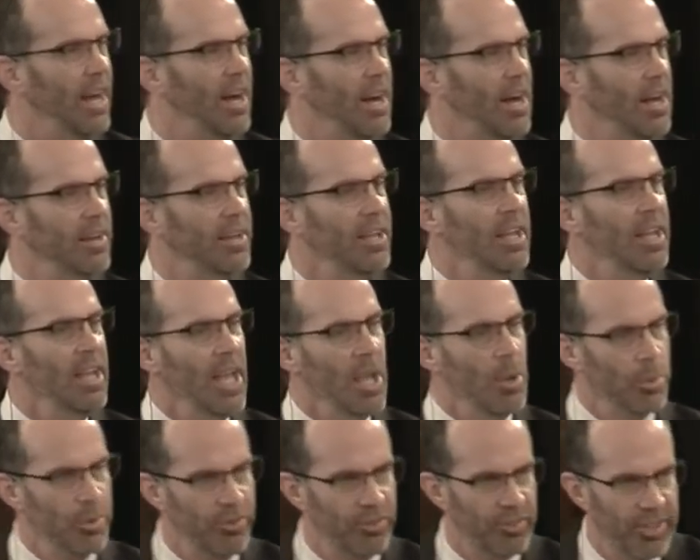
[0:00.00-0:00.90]
God,
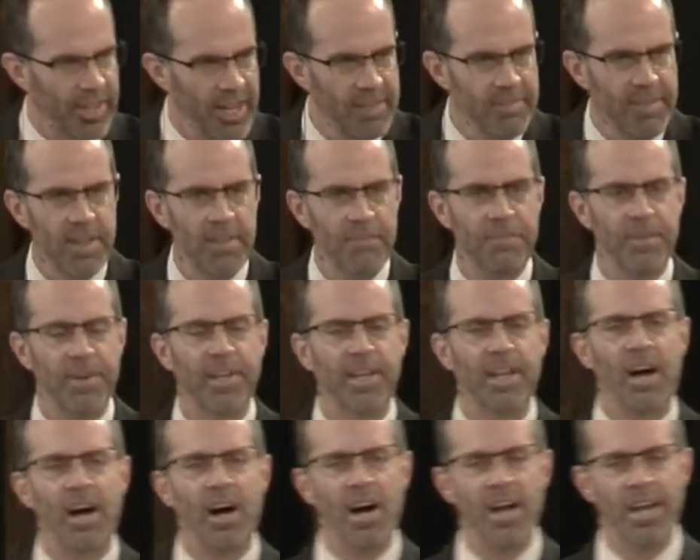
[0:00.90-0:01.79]
he was living for
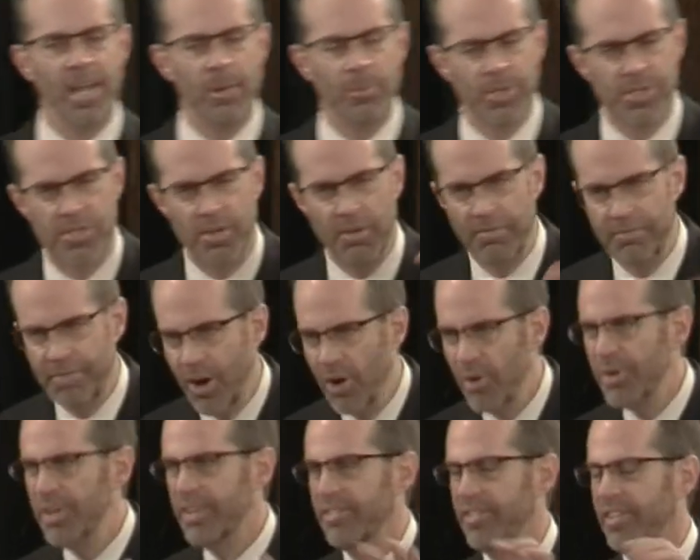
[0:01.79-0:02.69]
God, he was
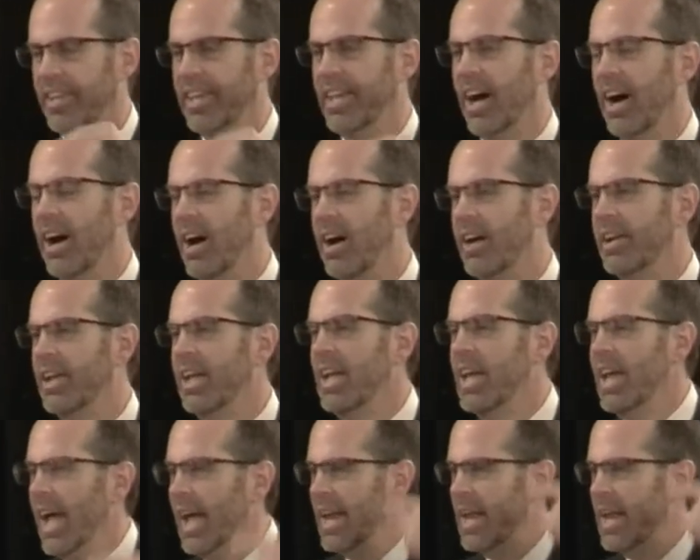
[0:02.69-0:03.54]
devoted to God,